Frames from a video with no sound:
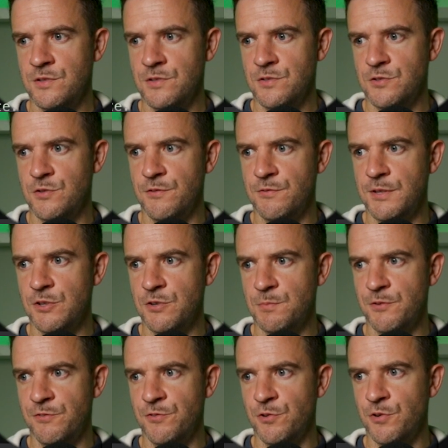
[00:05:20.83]
So if you look
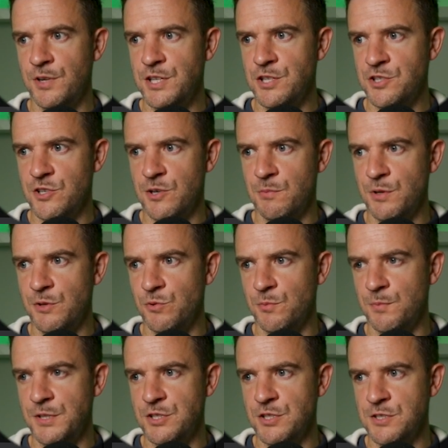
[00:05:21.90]
before, each time we're
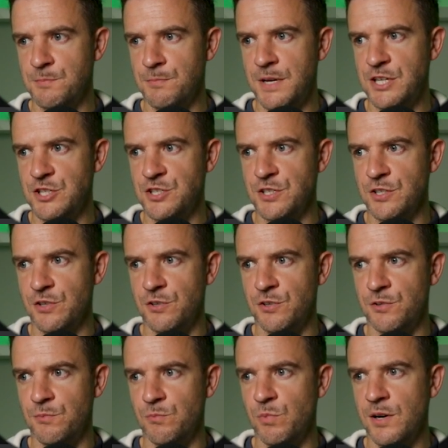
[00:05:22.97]
normally just matching
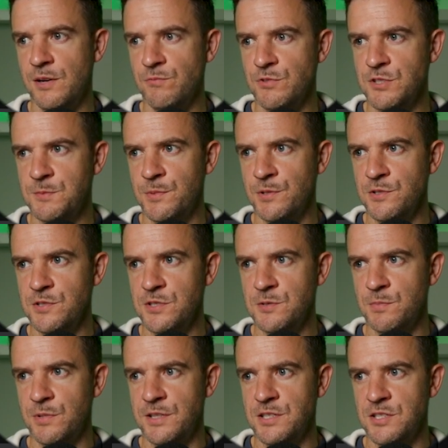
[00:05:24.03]
on one response,
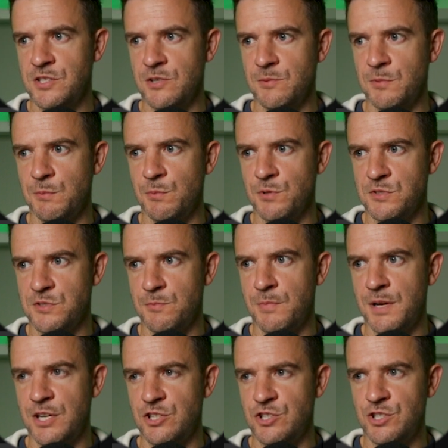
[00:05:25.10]
but this time we want to
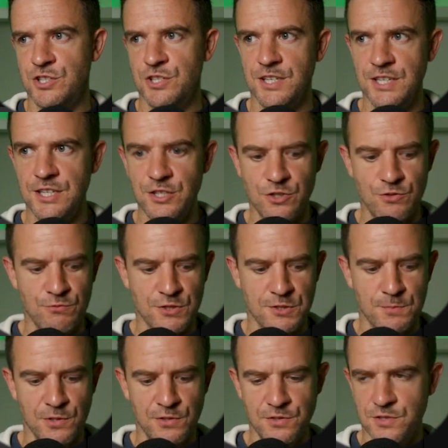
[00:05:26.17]
match each
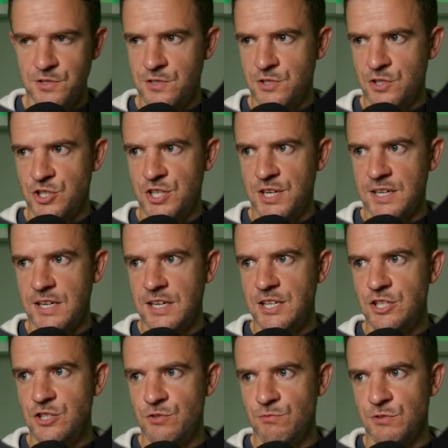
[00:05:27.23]
response to check
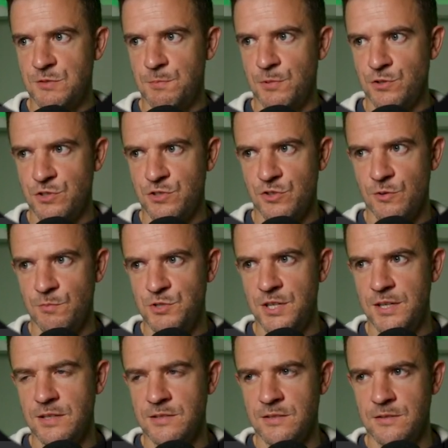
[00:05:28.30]
each response
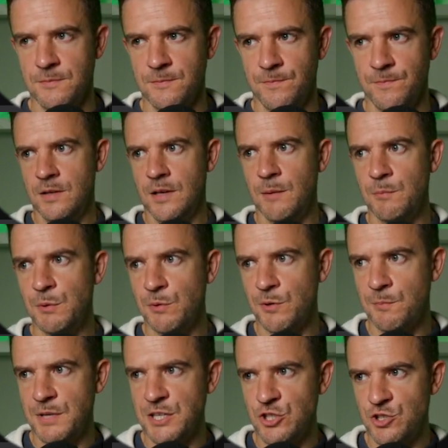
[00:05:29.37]
object. And we want
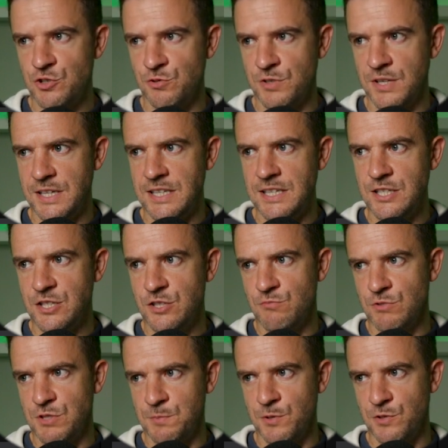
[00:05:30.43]
to make sure that each
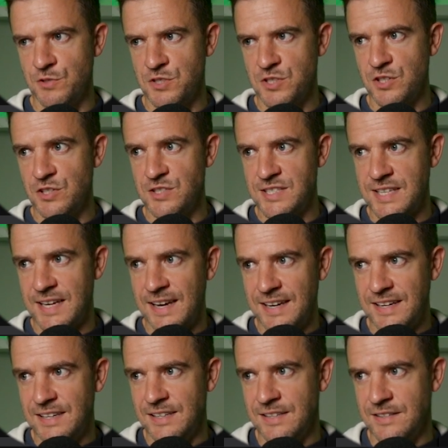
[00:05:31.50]
response
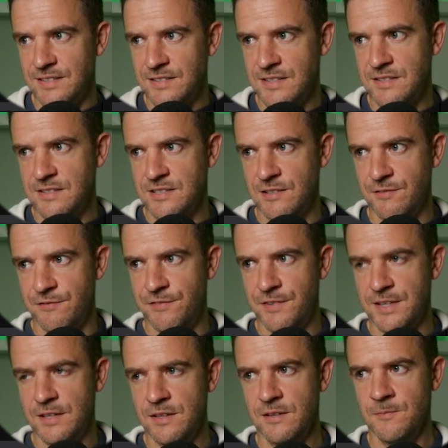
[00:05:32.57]
contains
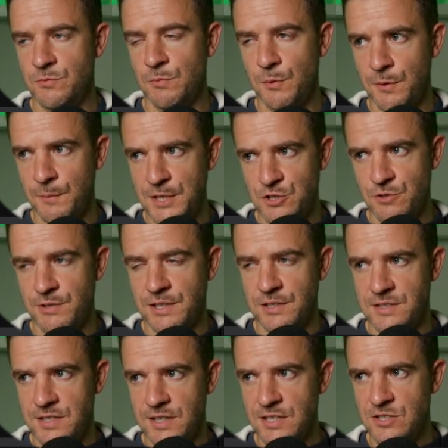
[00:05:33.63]
something. So we want to make sure it
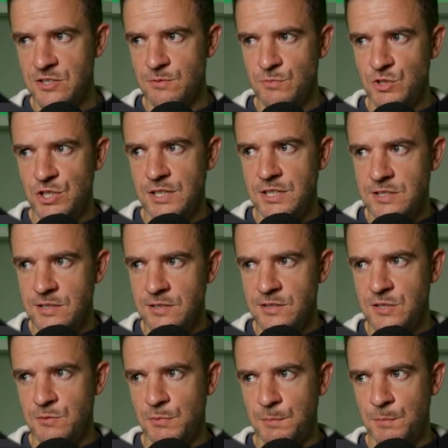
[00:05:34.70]
contains some JSON,
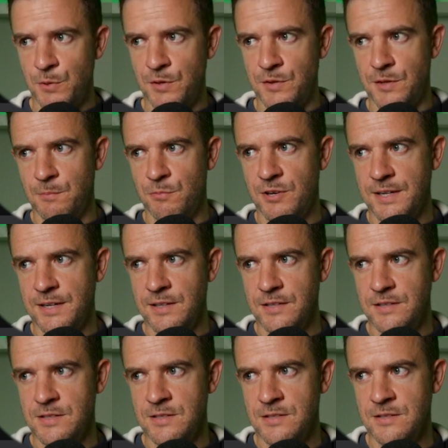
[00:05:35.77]
so we put in the
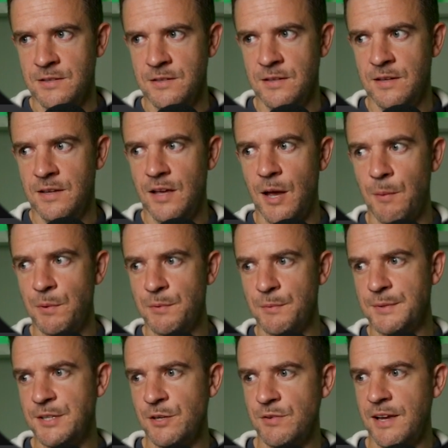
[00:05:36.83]
brackets. And
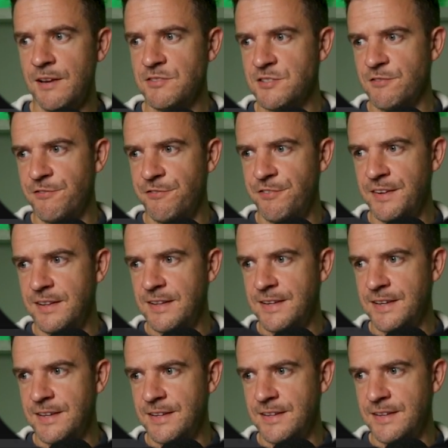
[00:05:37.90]
we don't have to fill
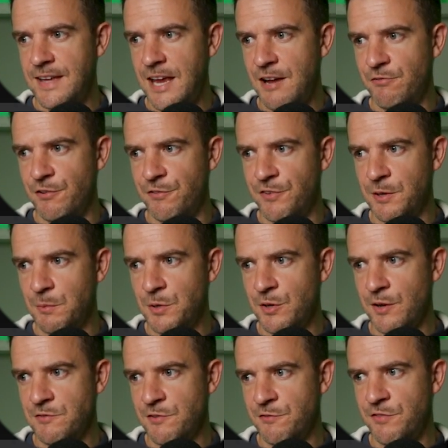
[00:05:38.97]
in everything. We don't
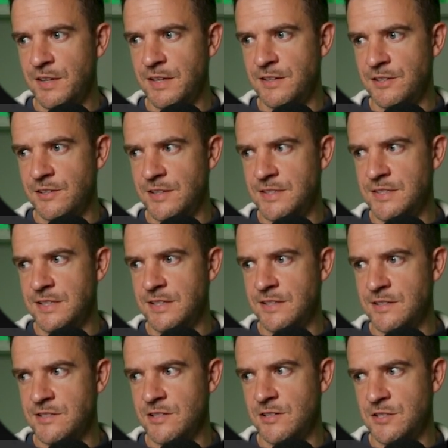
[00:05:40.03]
have to fill in the ID, the
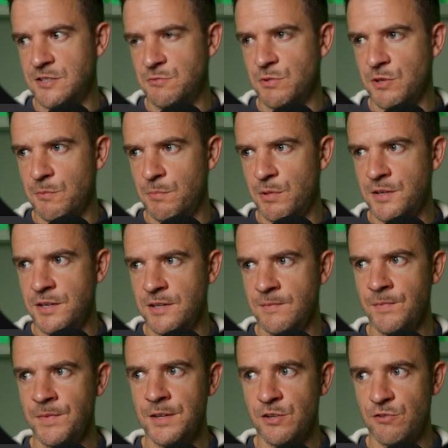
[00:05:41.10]
title, the complete.
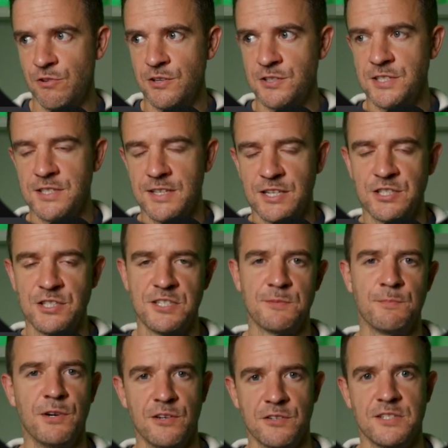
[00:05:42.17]
Karate is actually
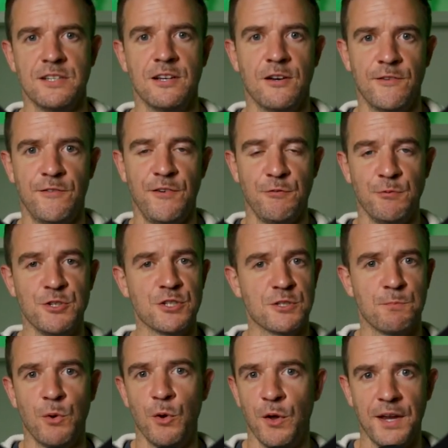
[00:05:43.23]
smart enough if we
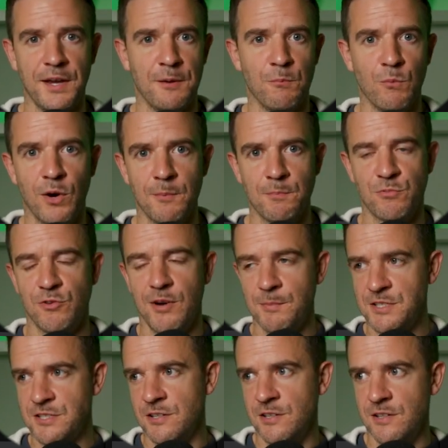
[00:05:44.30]
just put in one
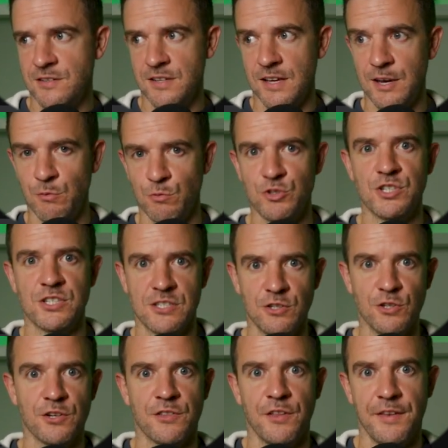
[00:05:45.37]
parameter that it will just
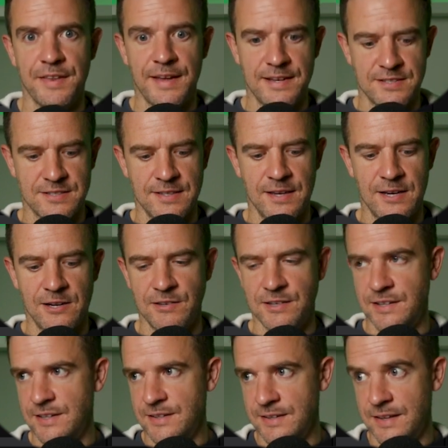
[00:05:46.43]
look that that's there
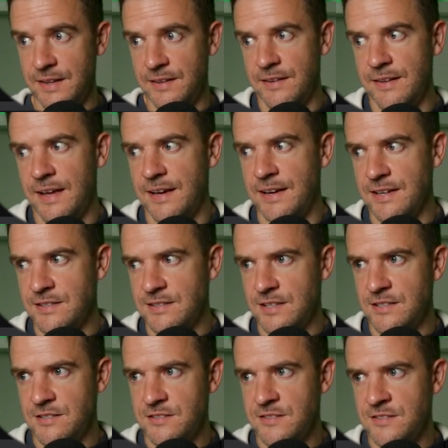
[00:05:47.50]
and that
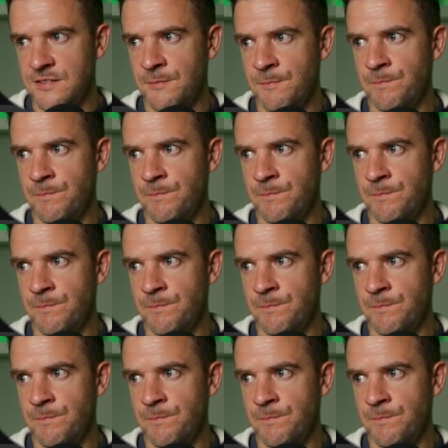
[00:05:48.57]
exists.